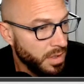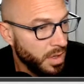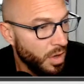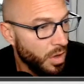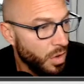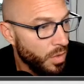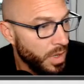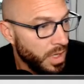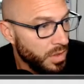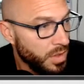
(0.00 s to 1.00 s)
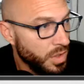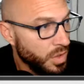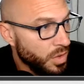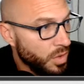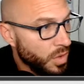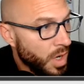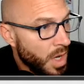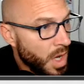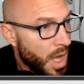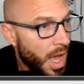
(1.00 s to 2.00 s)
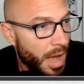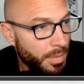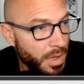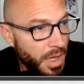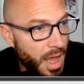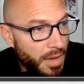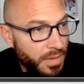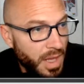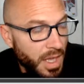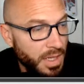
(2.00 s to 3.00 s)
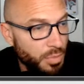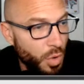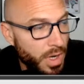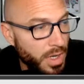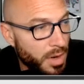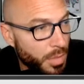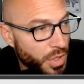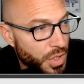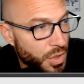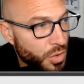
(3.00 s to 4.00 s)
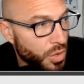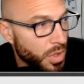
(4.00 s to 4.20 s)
all going into optic half case break number two.